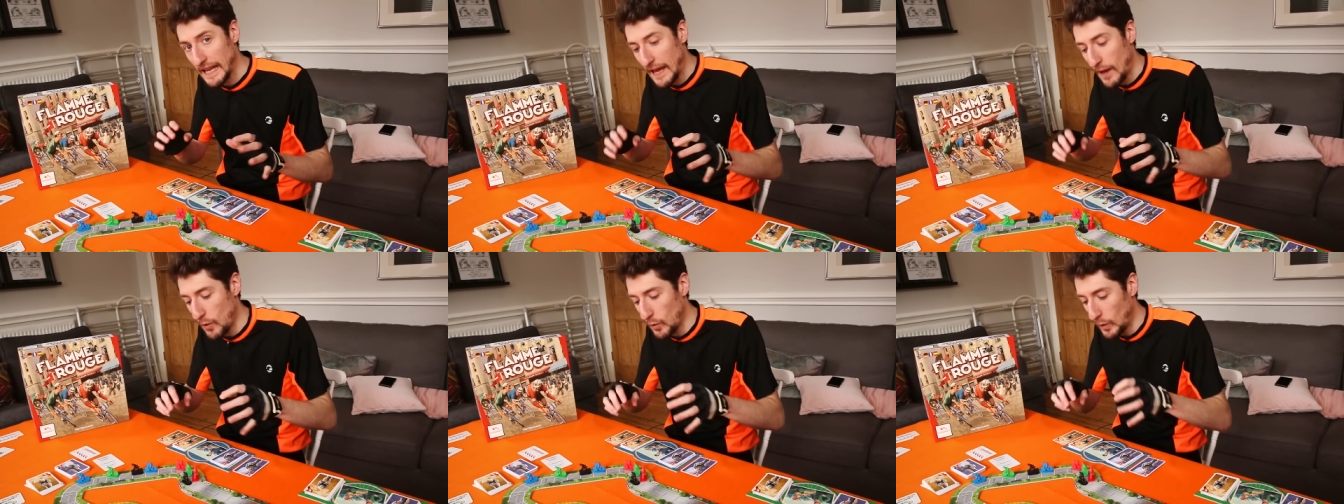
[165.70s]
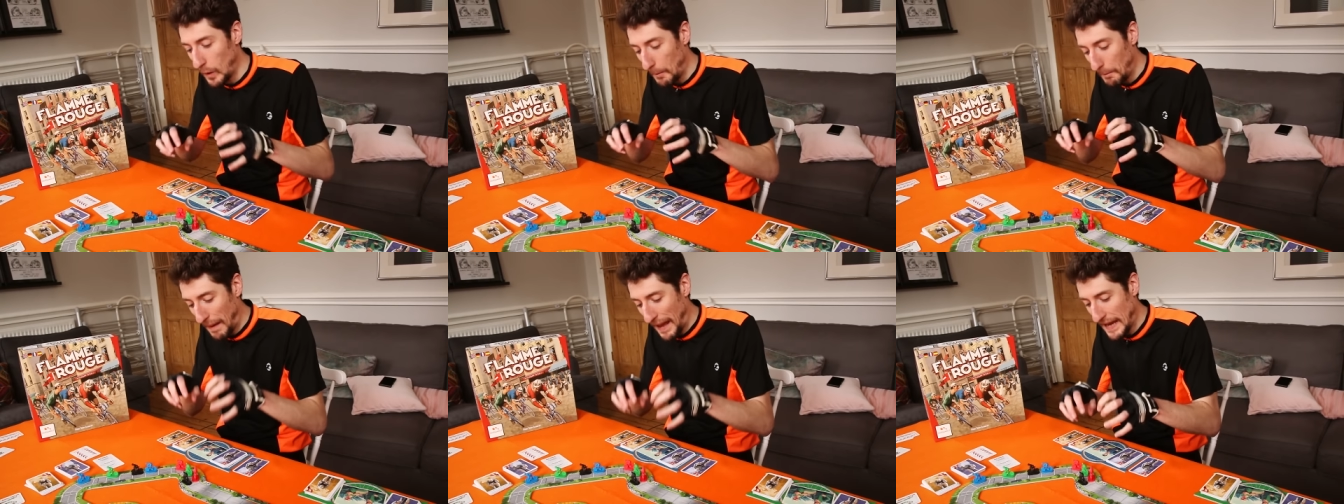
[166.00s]

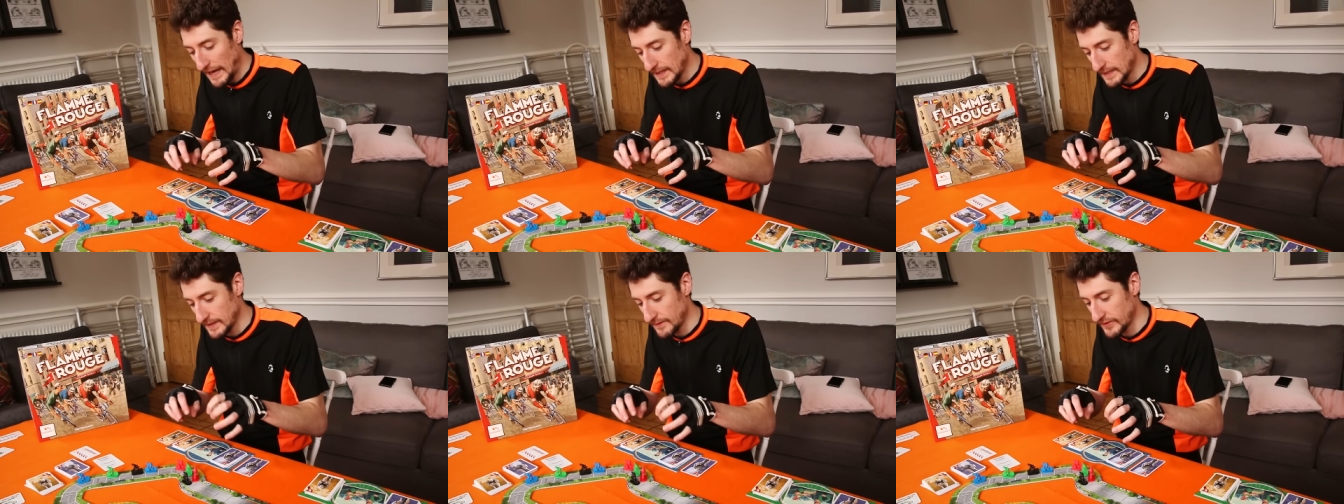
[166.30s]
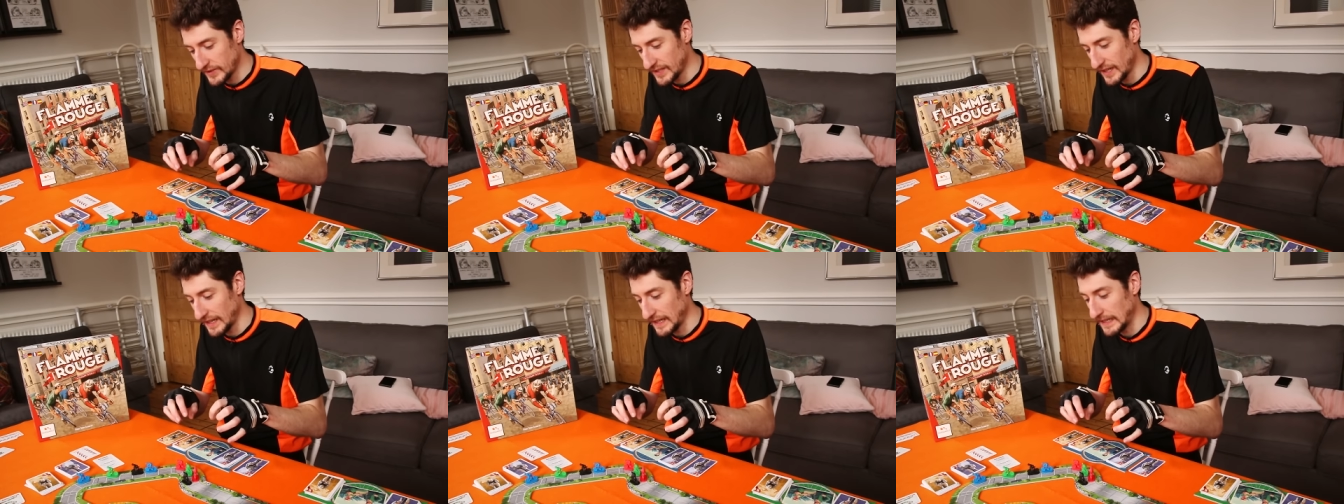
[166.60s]
allow packs
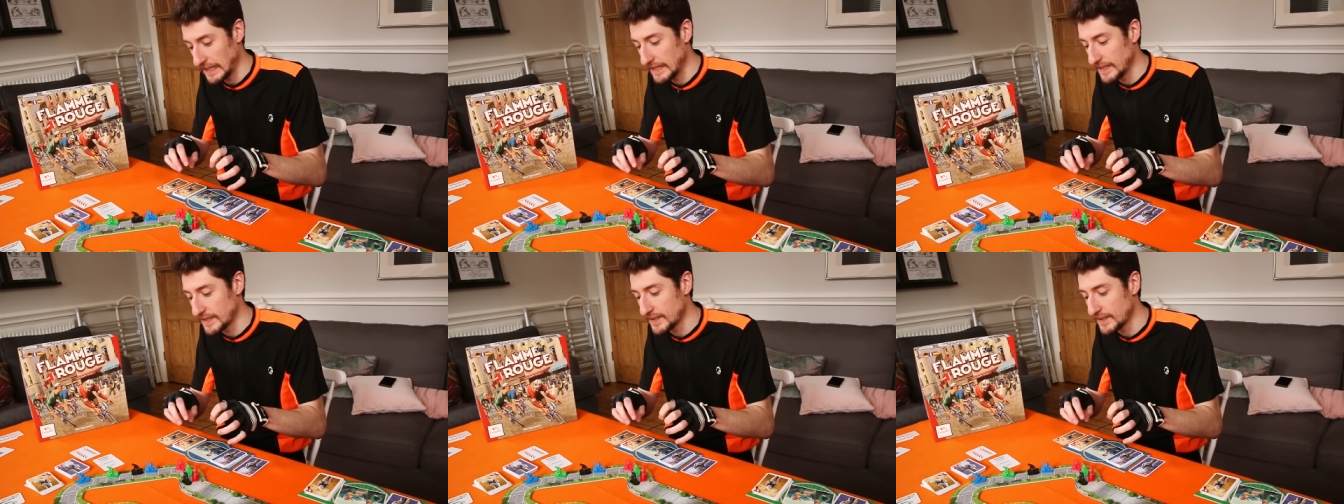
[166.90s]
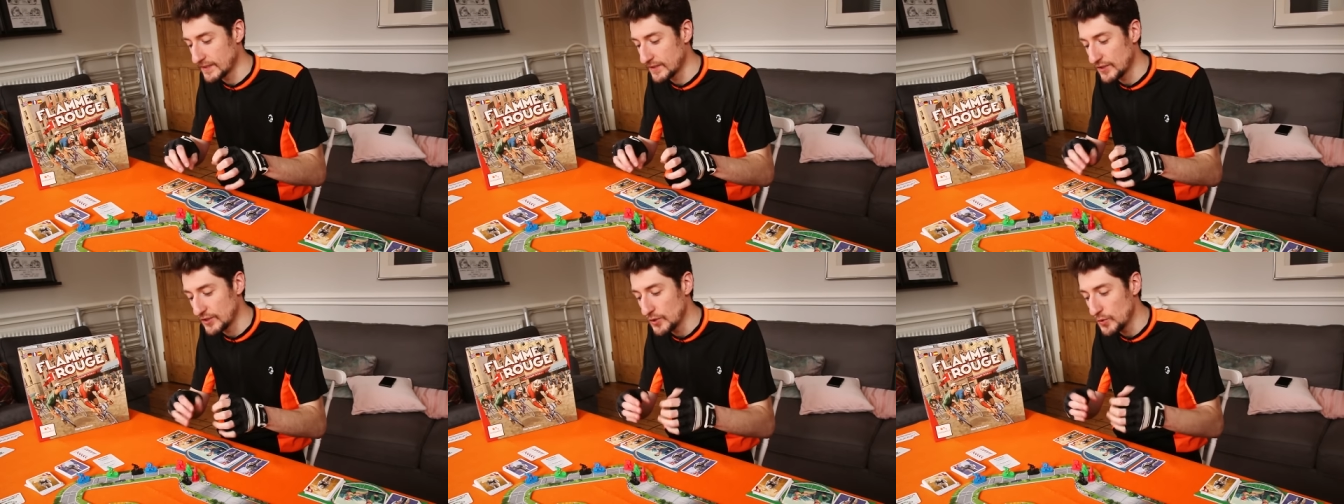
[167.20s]
of
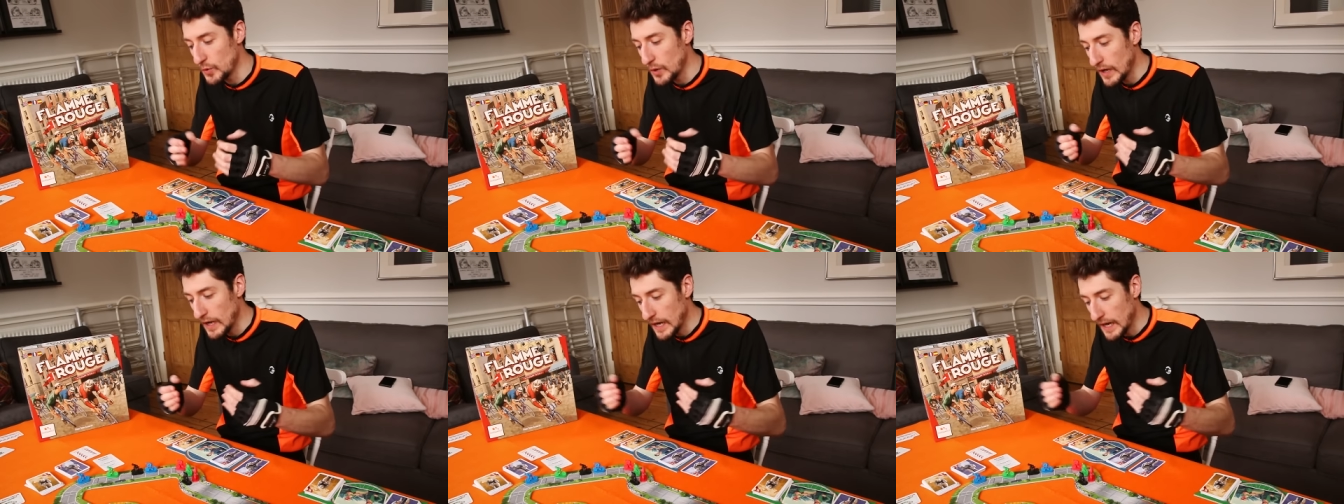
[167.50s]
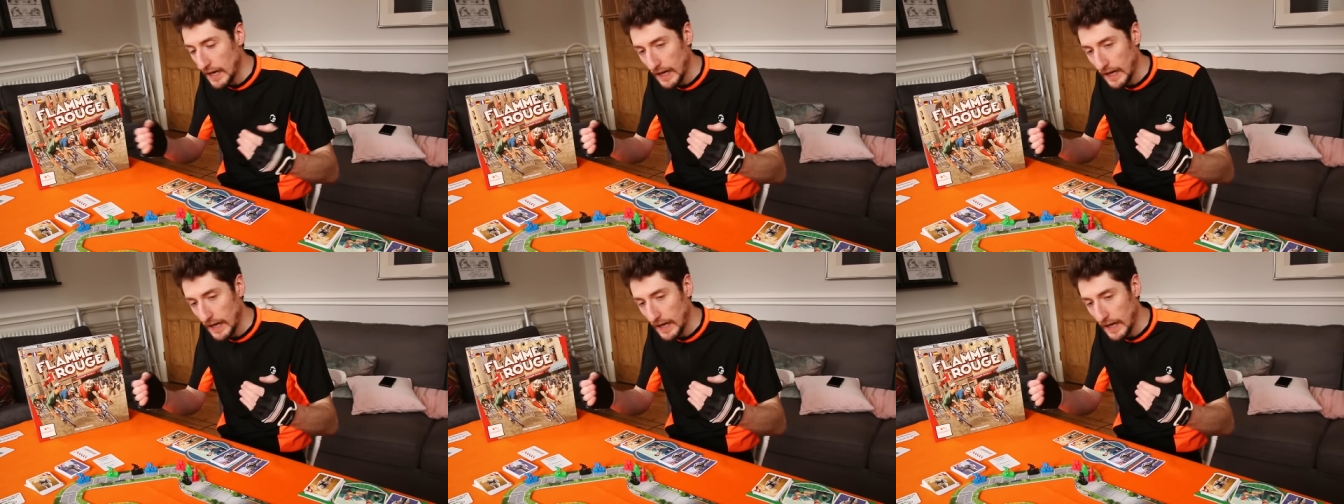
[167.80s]
cyclists to